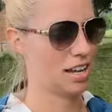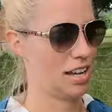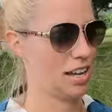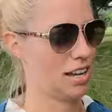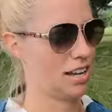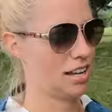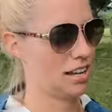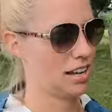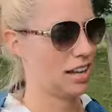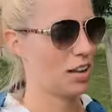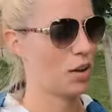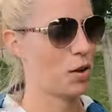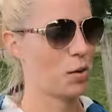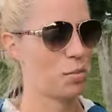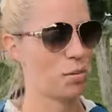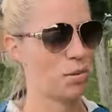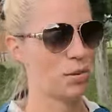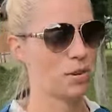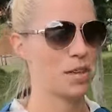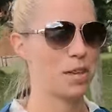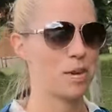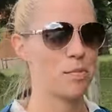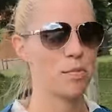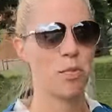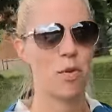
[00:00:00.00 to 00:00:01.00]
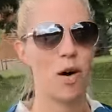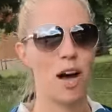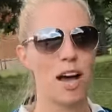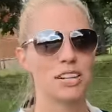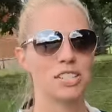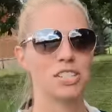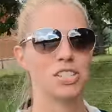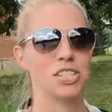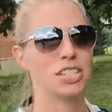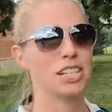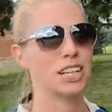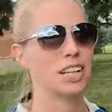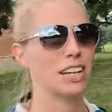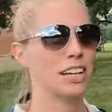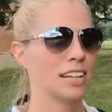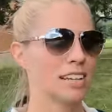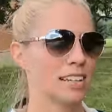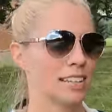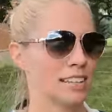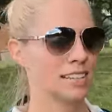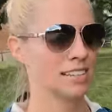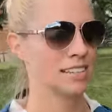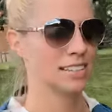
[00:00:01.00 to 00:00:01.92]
And I hope you'll keep watching.